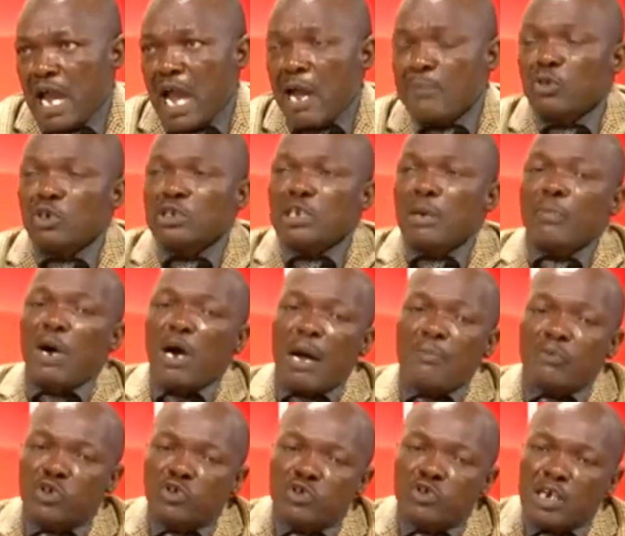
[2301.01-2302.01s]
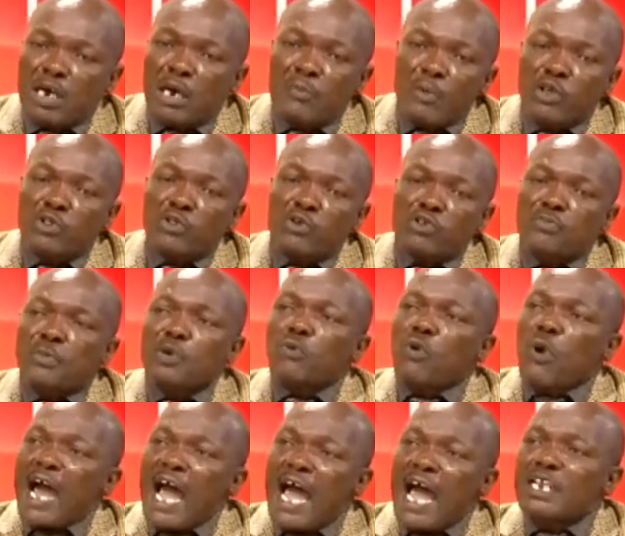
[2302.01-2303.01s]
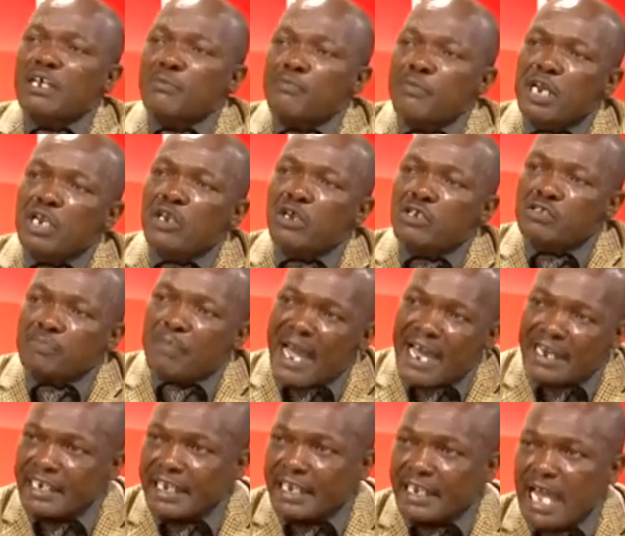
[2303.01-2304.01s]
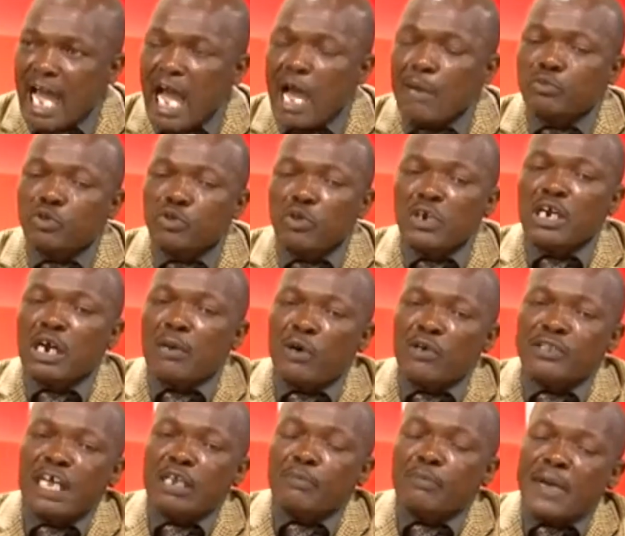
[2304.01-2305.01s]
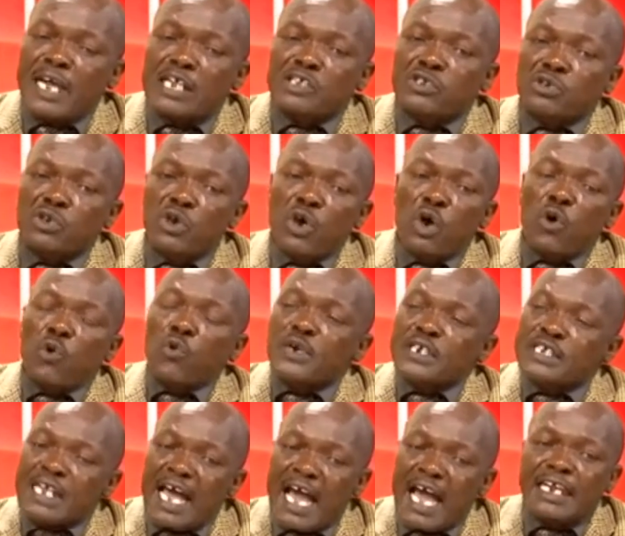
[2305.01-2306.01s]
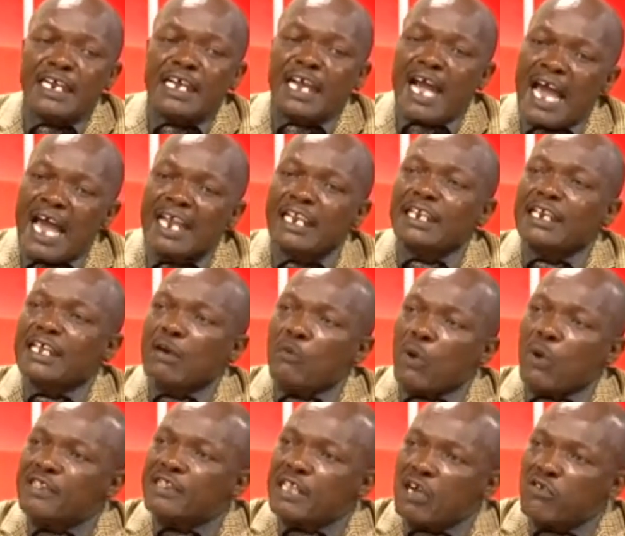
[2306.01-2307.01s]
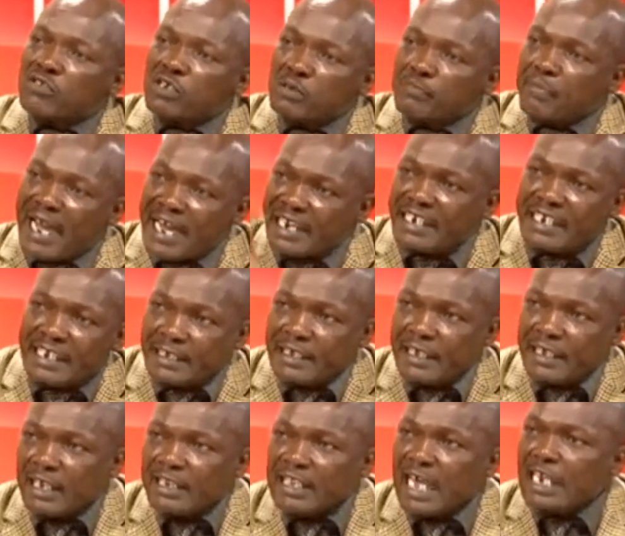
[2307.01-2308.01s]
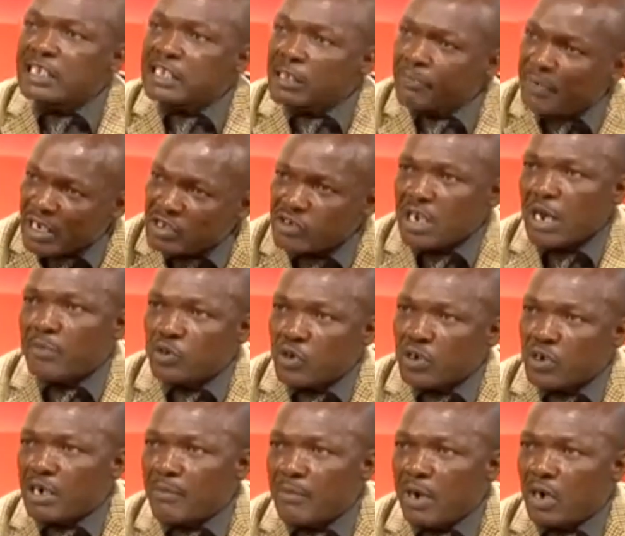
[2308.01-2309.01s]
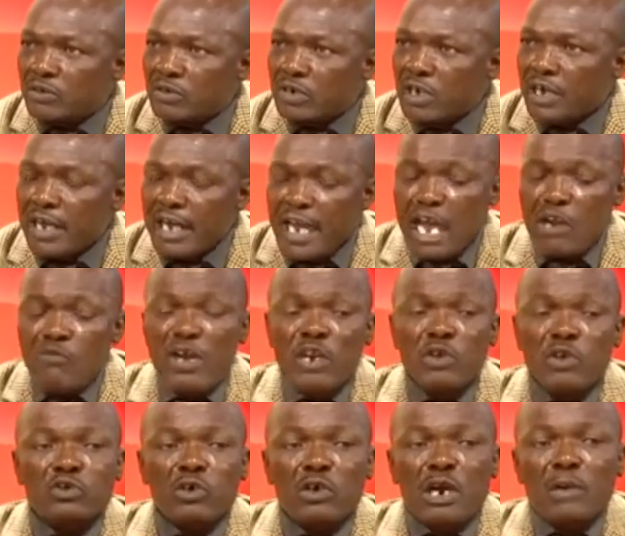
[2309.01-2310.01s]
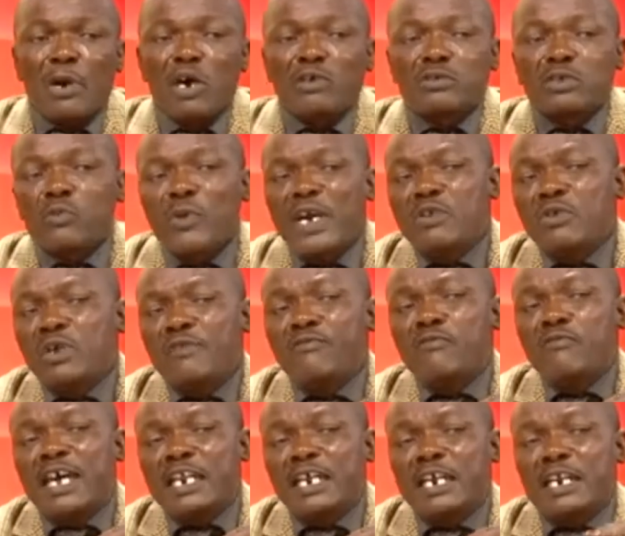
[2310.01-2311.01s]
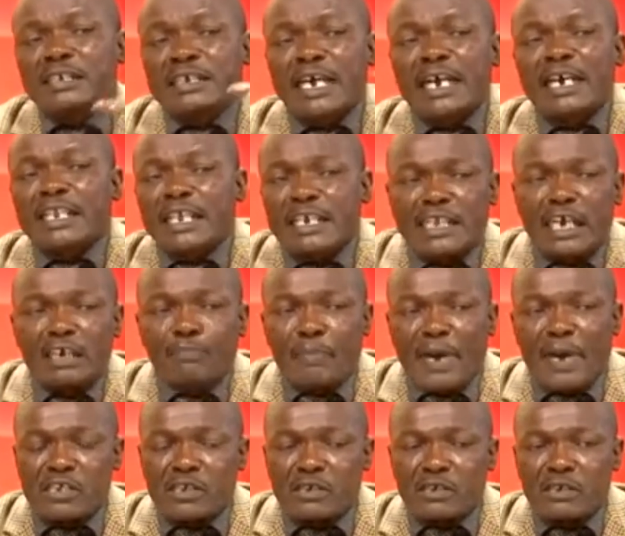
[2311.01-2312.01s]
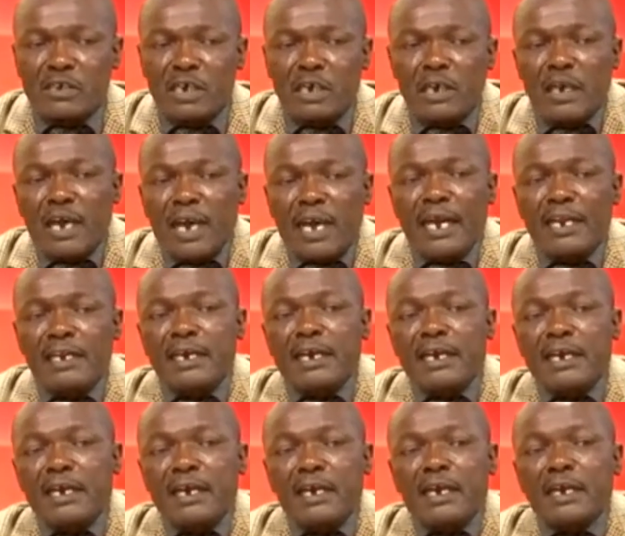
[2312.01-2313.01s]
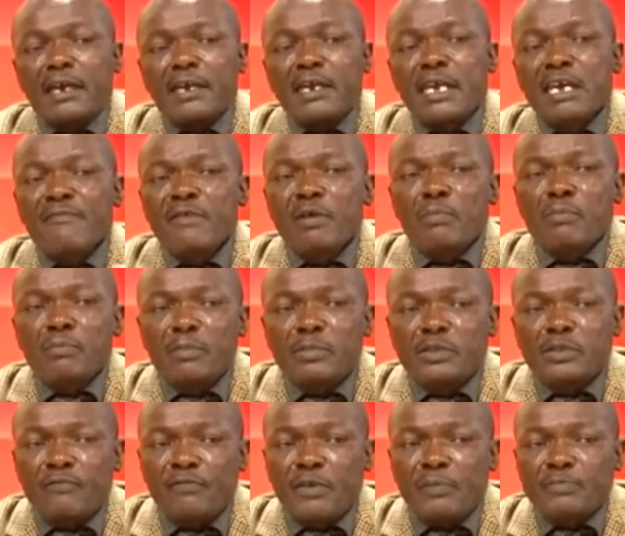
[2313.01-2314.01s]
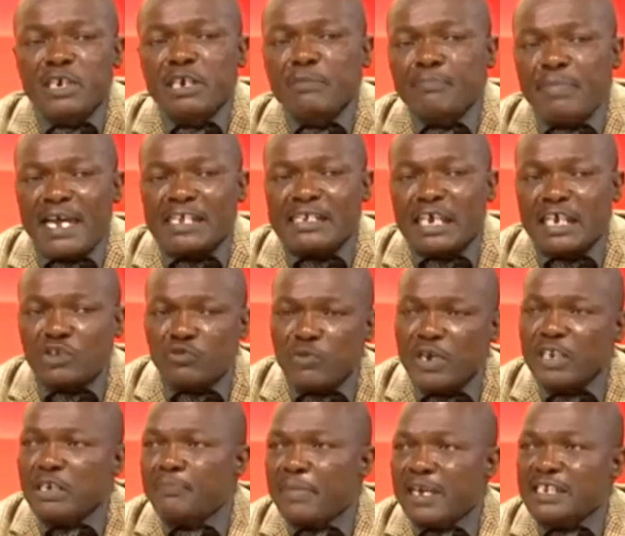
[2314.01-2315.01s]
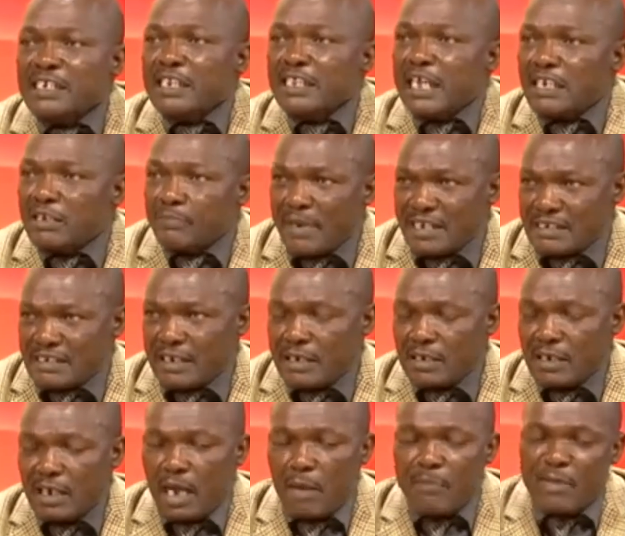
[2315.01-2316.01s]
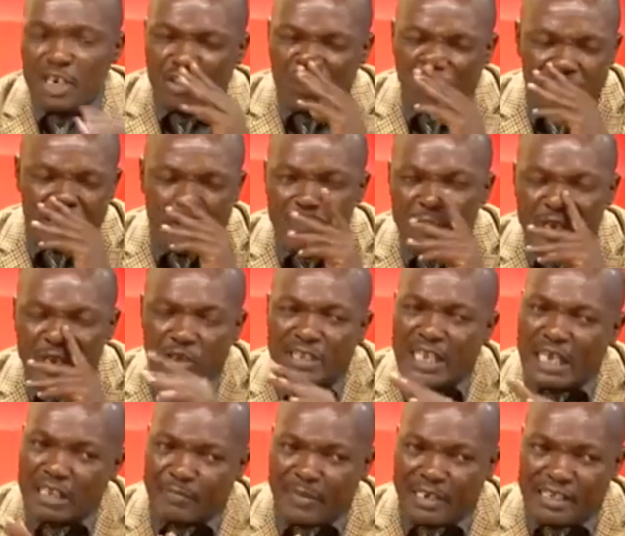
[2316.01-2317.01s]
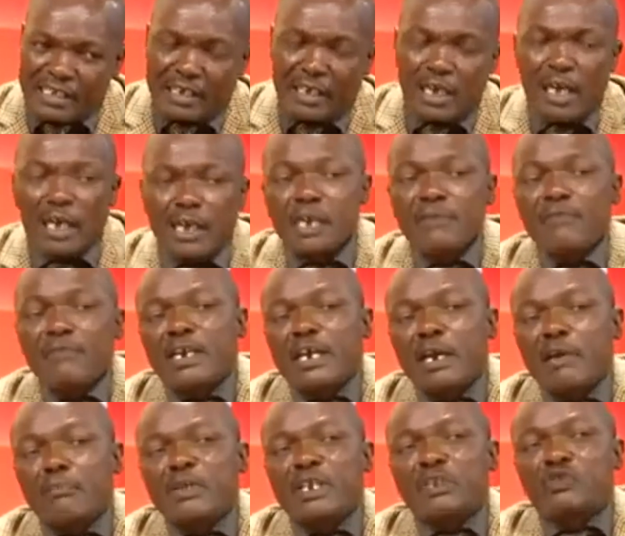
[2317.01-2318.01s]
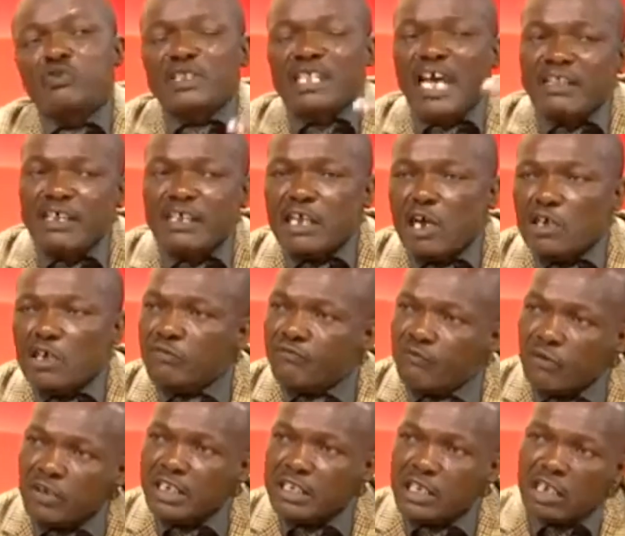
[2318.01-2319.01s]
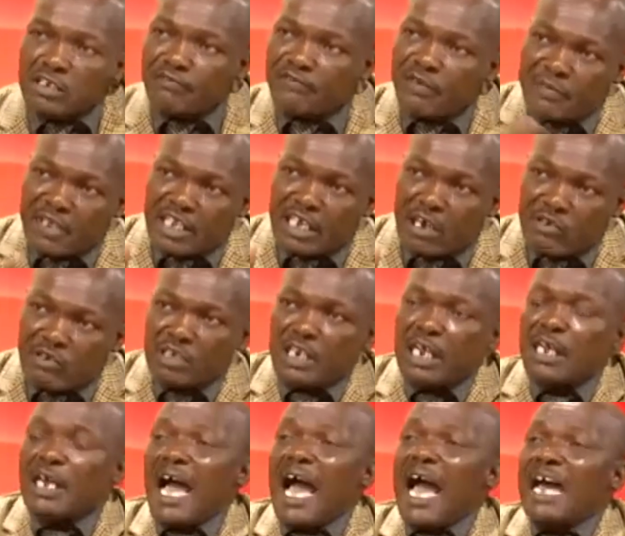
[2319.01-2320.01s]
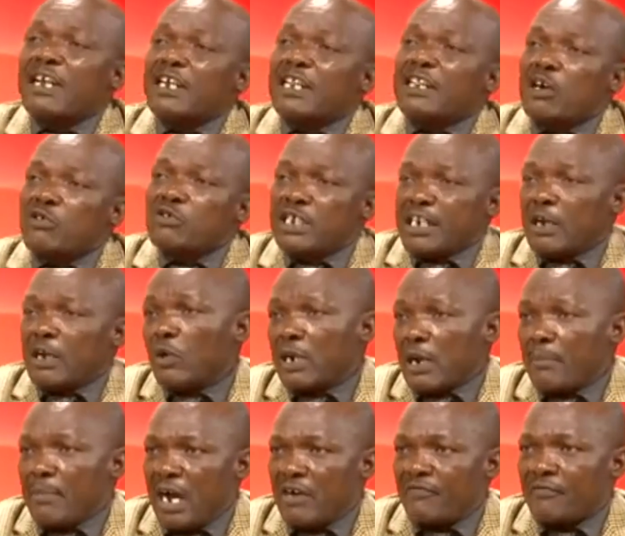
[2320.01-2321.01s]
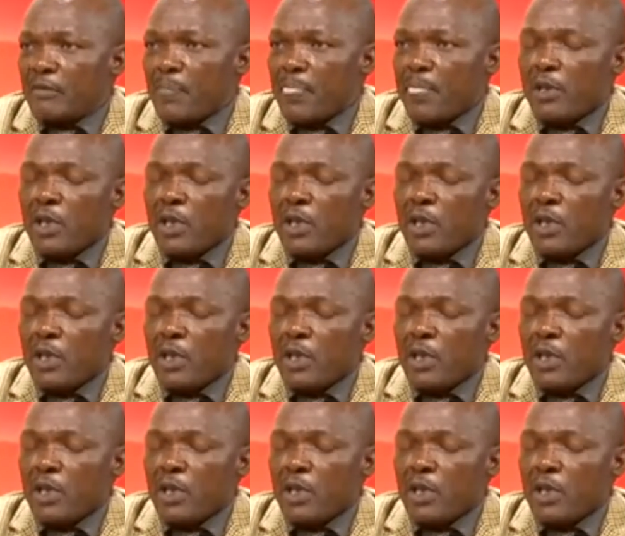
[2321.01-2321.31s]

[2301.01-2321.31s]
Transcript: I'm not, about, I'm not talking about those people who are earning millions per day. I'm talking about that person who is earning hardly 1,000 per day. That is the person I'm talking about. And when you talk about, when if we are really targeting that person and uh, give him 15%, 20%, 30%, I mean, not, I mean, not 30%, giving, I mean, 30,000, 40,000, 50,000, 100,000 or above.